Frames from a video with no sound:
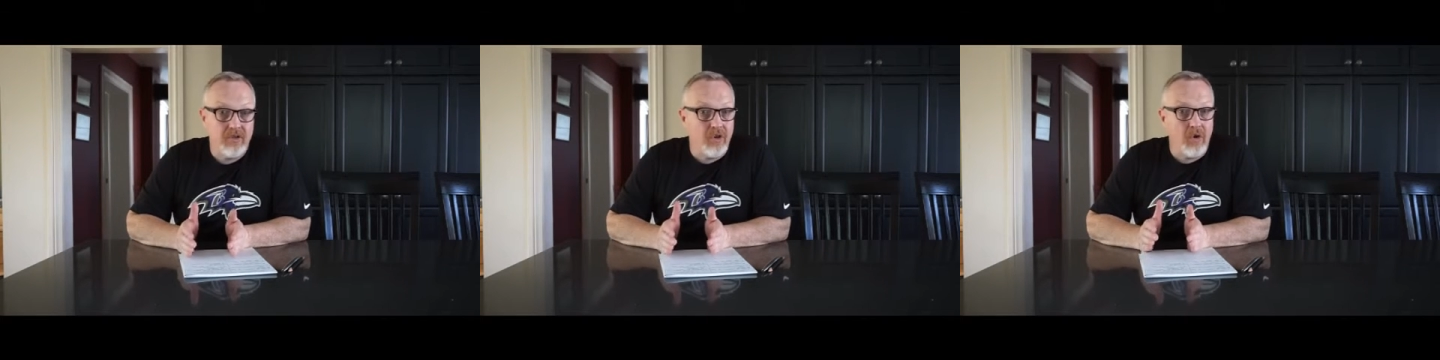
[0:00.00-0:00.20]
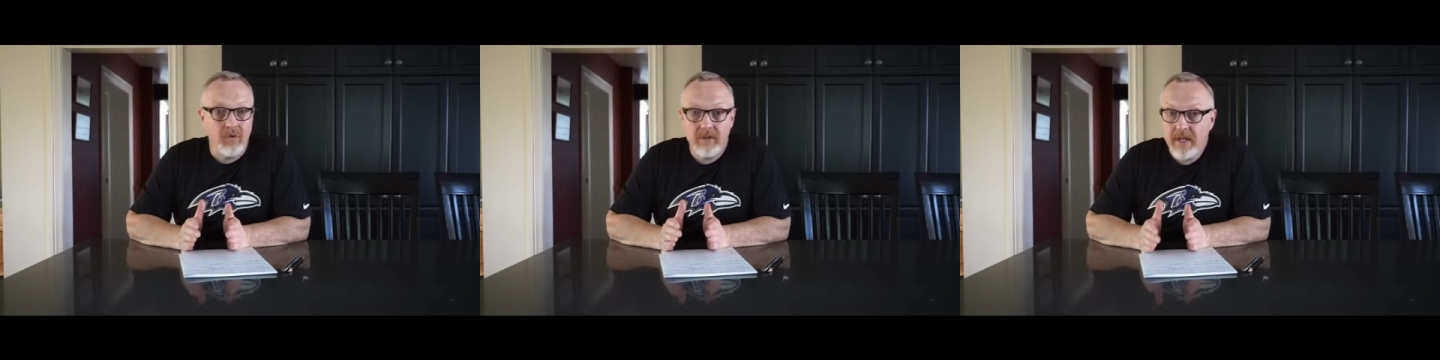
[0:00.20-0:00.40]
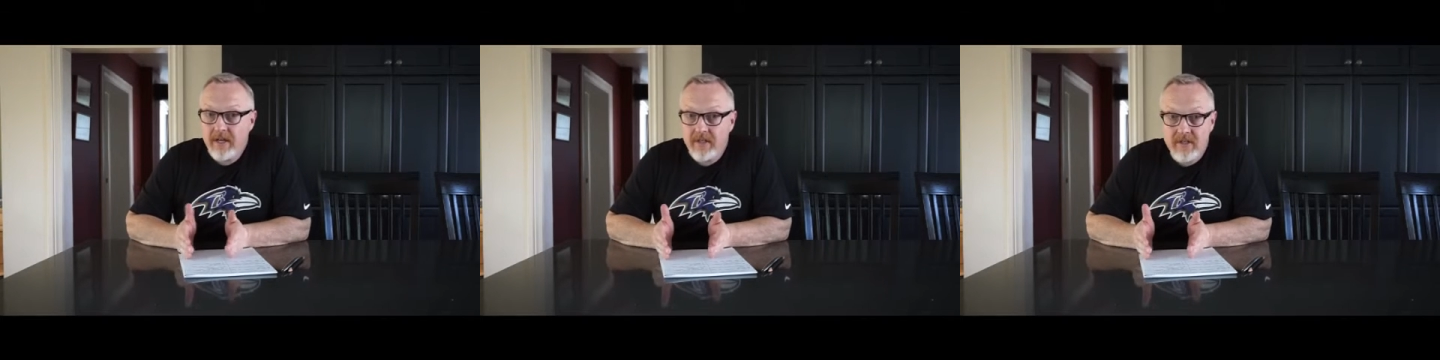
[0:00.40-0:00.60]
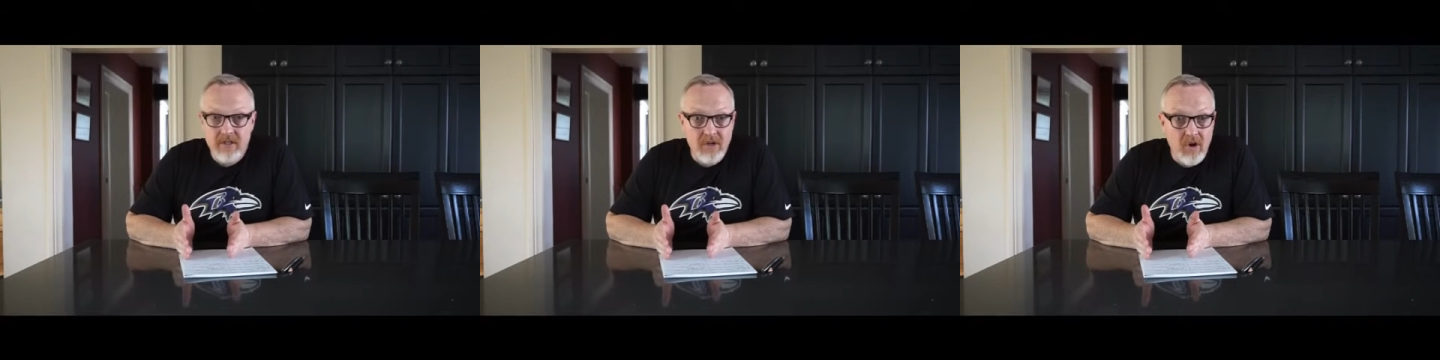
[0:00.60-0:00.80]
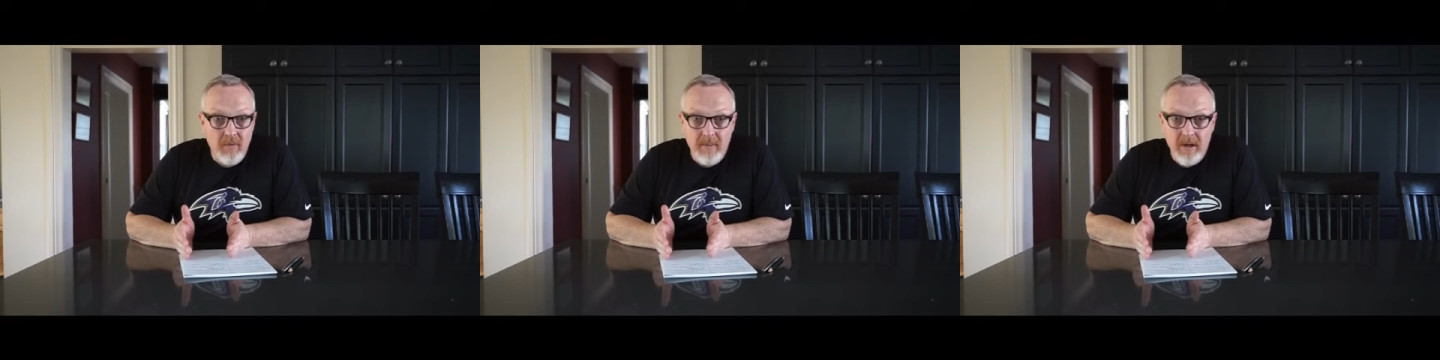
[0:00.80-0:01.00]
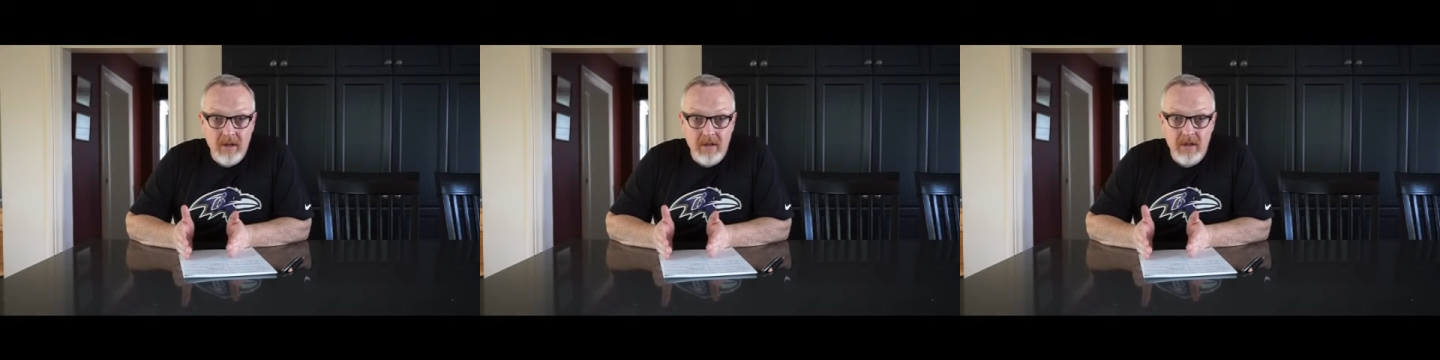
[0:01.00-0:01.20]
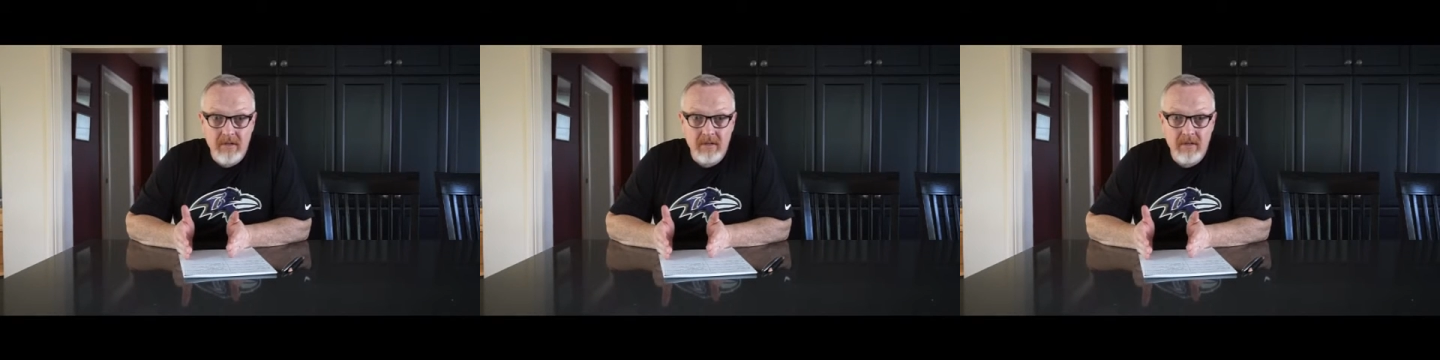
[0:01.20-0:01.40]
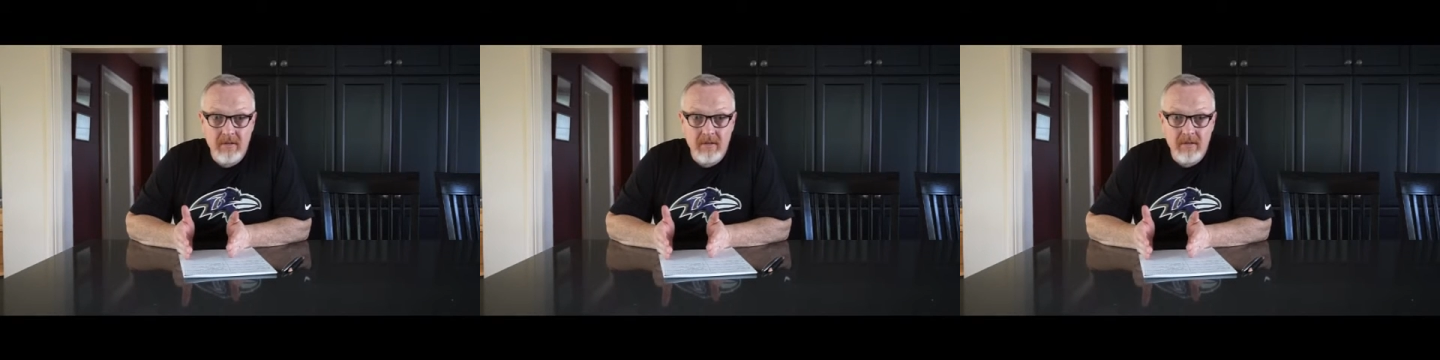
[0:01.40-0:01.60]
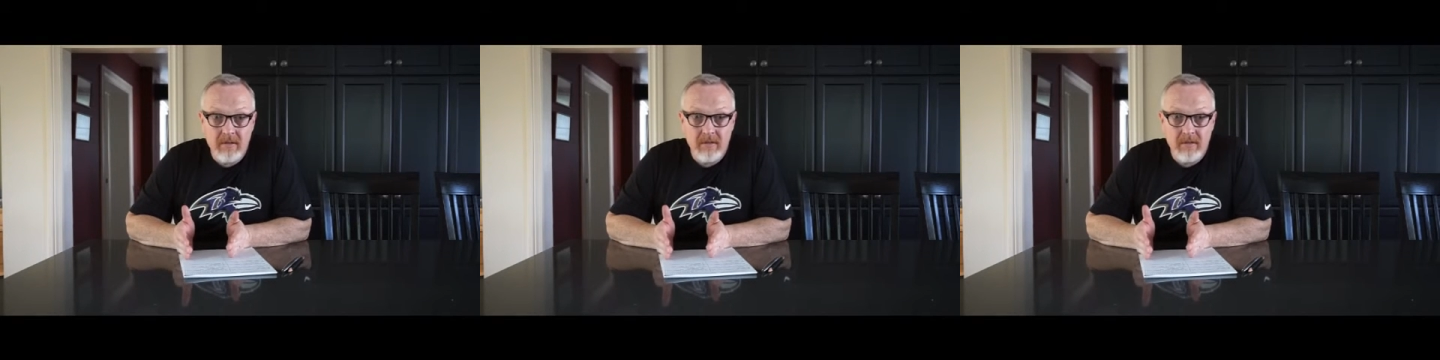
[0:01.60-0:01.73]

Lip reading: Don't let it snowball on you.